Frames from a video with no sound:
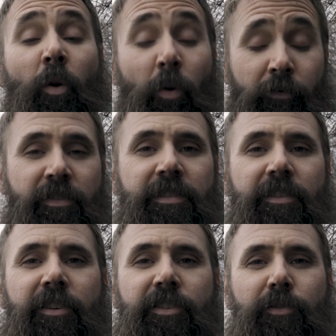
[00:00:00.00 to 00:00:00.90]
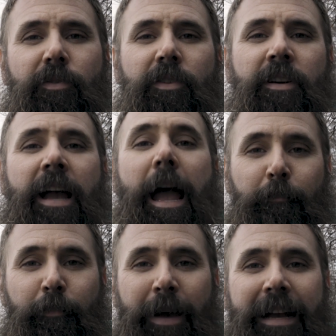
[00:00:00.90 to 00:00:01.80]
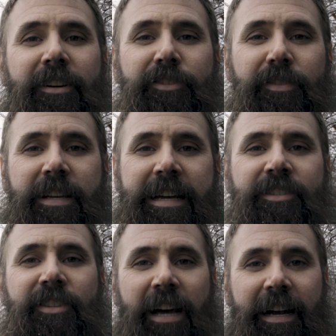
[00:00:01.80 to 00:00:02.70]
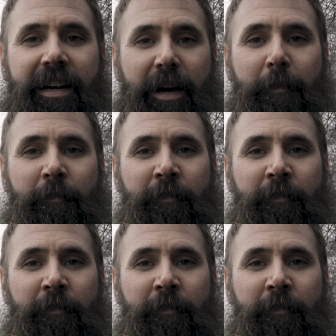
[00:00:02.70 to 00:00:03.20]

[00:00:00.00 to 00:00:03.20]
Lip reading: or visit our store at backcountryedge.com.